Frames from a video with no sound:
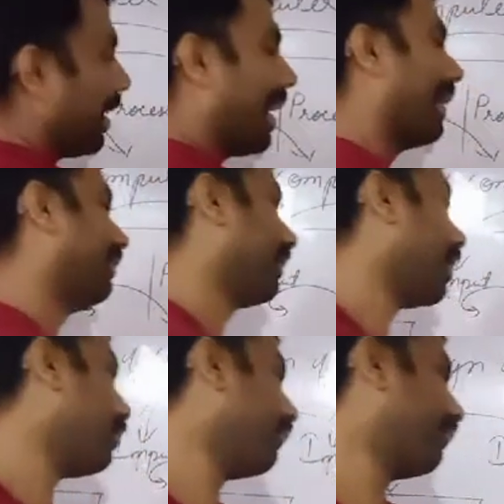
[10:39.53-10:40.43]
And
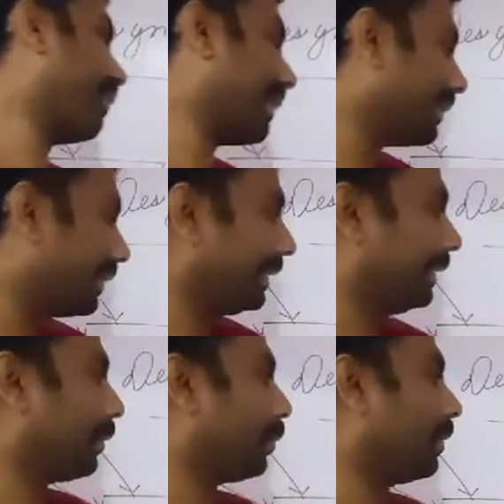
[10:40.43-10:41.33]
now finally,
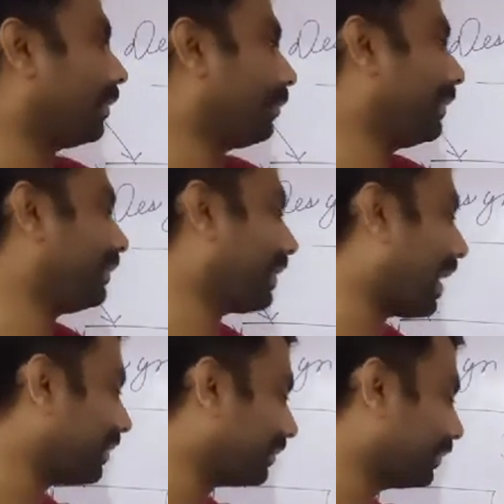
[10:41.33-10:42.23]
when
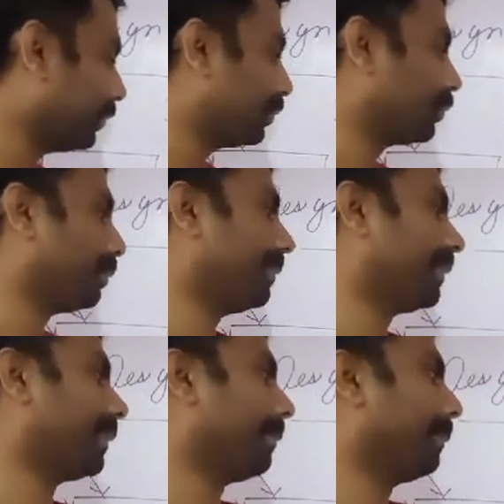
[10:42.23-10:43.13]
task used to be
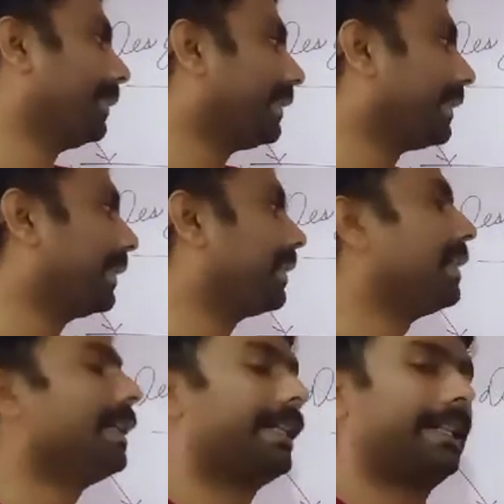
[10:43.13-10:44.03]
completed,
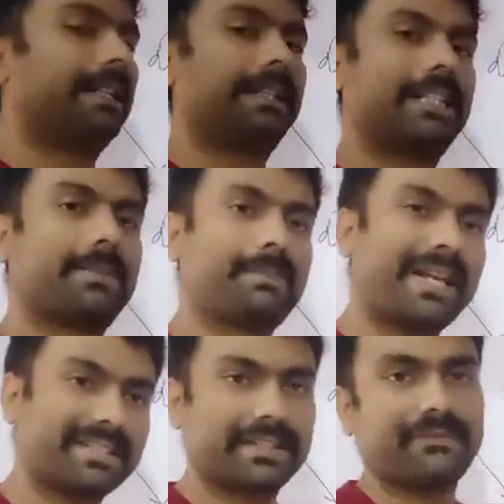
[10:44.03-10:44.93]

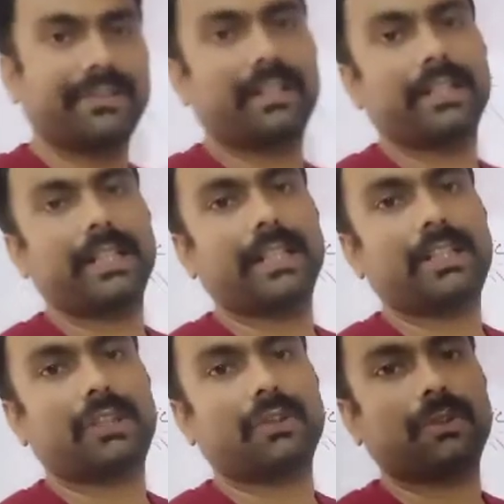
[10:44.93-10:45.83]
specifically
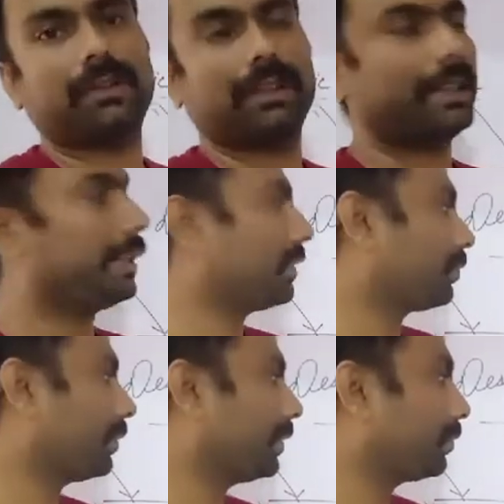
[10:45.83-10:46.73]
it is
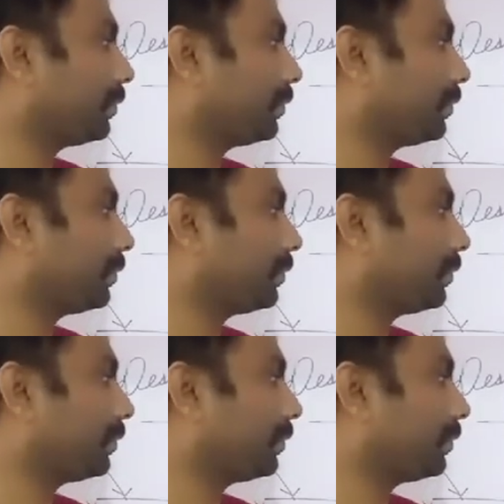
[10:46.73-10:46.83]
going to